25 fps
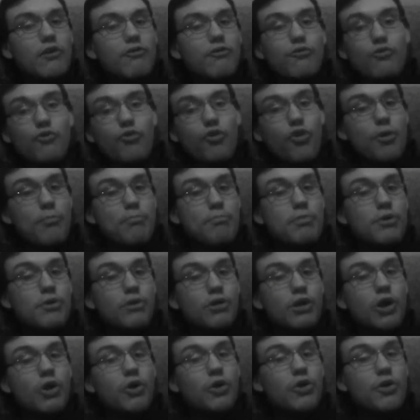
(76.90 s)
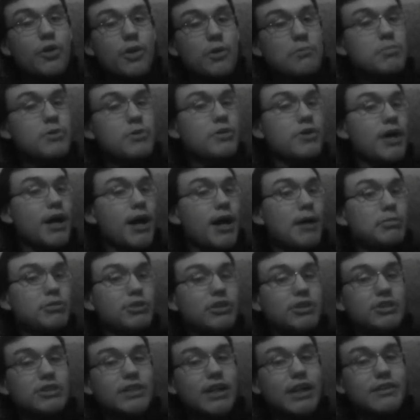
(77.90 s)
for bootload on the boot
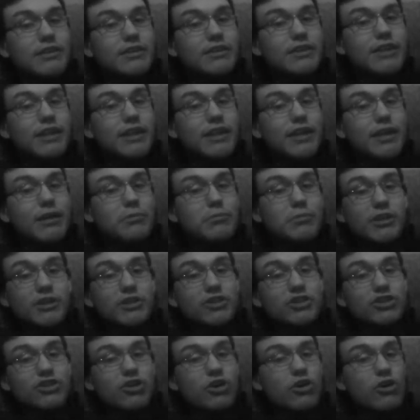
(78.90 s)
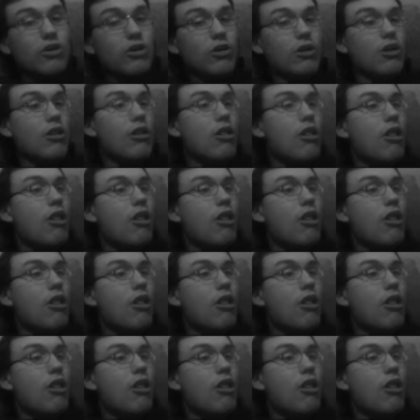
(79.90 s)
options on the install.